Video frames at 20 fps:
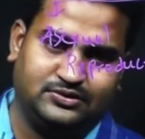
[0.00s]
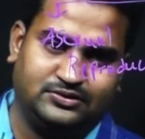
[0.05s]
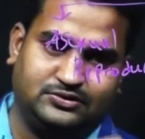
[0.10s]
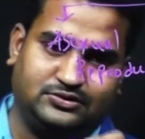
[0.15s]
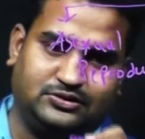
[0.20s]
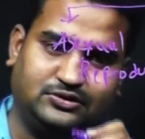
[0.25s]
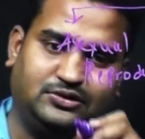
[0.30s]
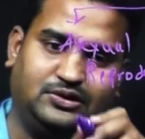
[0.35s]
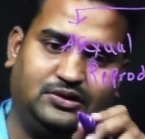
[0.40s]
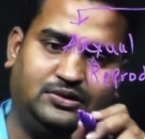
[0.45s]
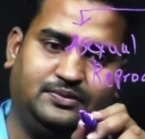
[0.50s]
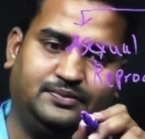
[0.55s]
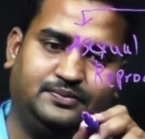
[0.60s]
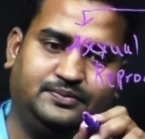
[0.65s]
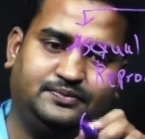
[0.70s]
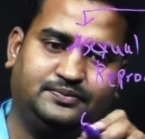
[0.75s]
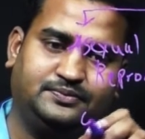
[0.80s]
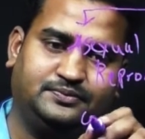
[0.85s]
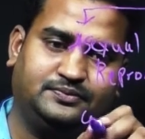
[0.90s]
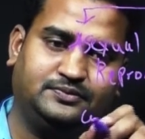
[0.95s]

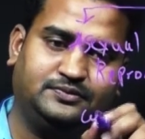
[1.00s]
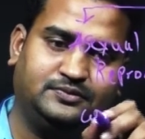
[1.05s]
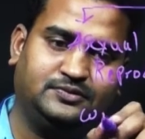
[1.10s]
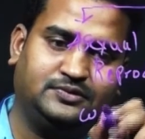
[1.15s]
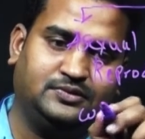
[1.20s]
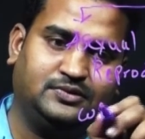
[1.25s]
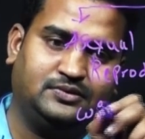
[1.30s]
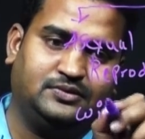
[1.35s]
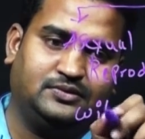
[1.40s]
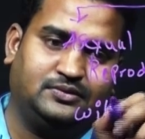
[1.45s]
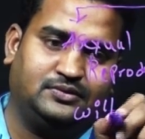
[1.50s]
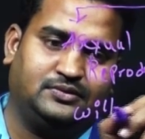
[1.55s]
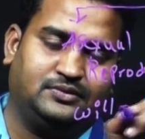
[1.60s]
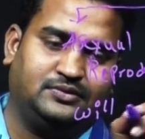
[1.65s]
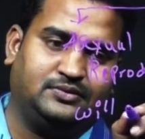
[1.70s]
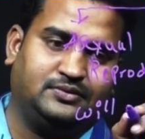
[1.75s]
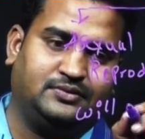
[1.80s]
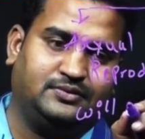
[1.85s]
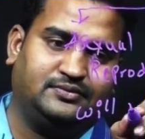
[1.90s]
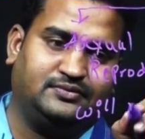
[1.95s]
So
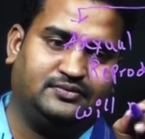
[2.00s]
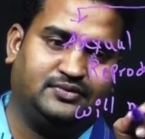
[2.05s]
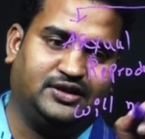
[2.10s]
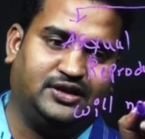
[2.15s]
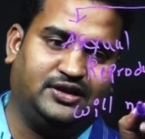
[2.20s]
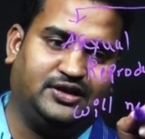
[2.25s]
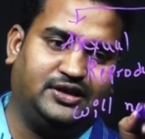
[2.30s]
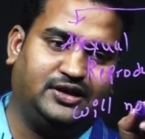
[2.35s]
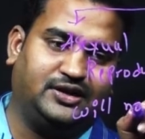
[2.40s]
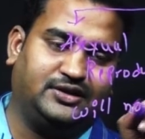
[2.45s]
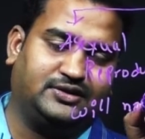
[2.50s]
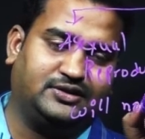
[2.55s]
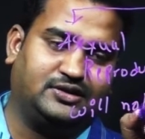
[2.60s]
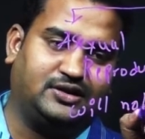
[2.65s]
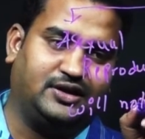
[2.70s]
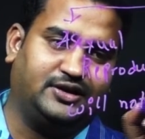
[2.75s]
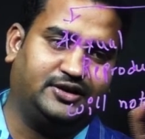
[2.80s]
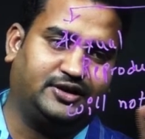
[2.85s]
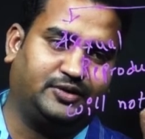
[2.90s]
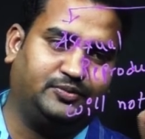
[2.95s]
will not
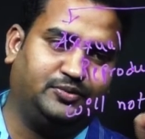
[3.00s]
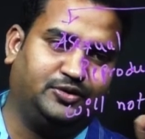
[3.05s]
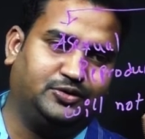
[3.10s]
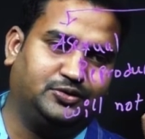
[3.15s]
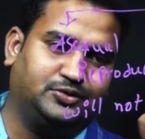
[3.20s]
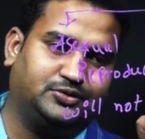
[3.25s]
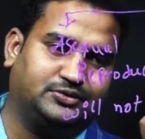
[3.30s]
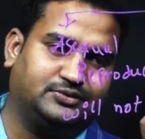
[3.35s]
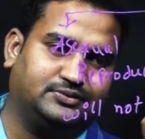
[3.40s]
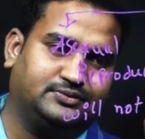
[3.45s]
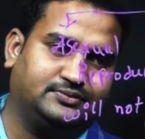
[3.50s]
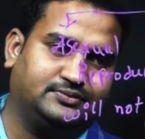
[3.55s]
contribute